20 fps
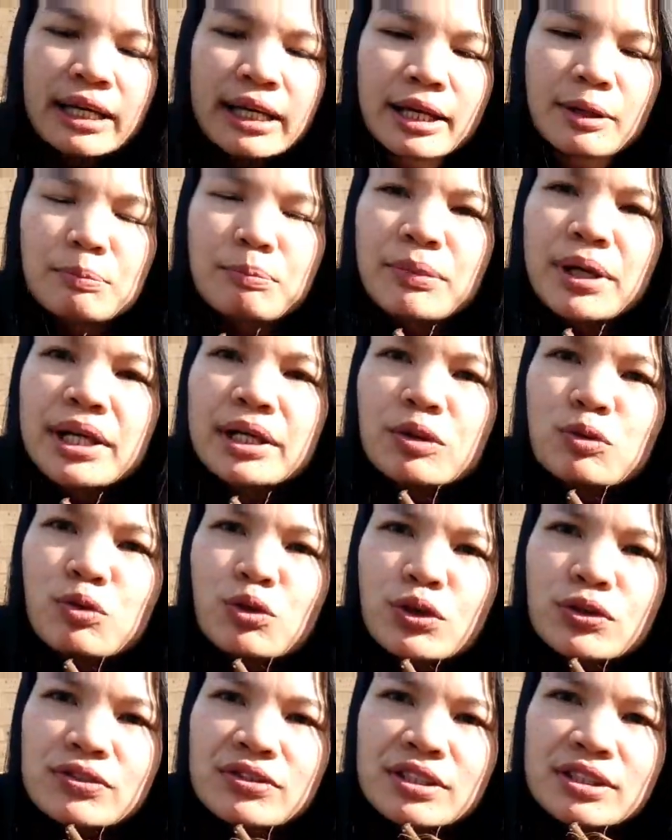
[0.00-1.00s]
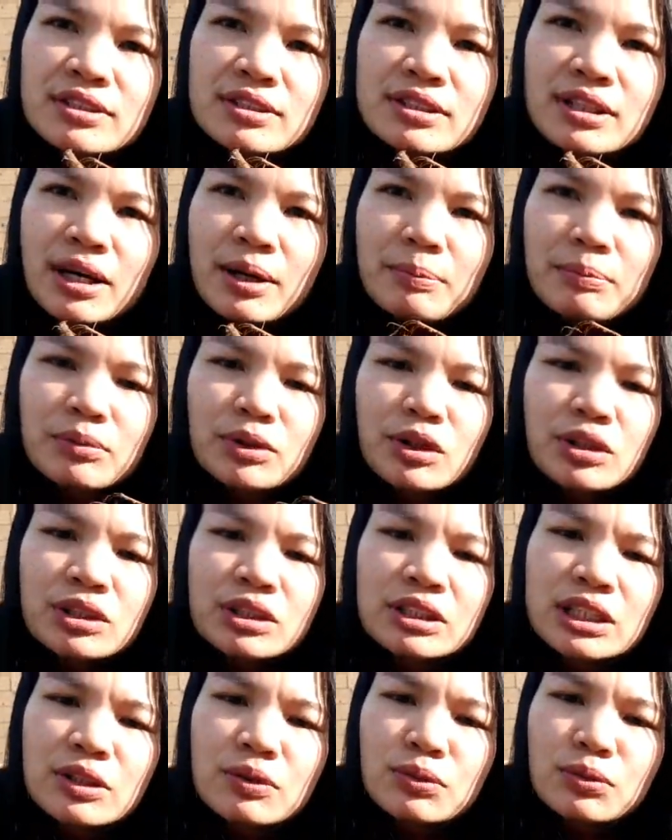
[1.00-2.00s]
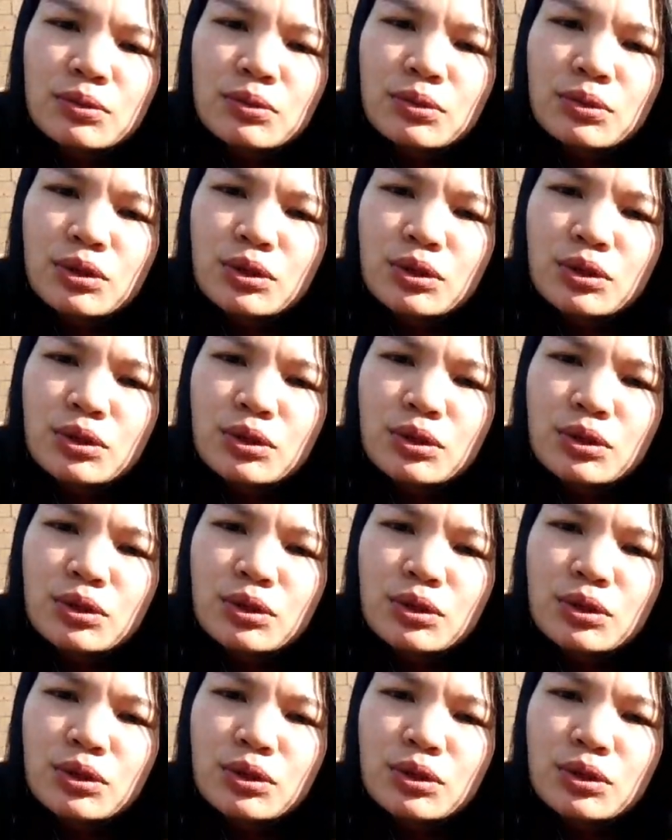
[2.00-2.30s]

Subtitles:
A big root system, not a new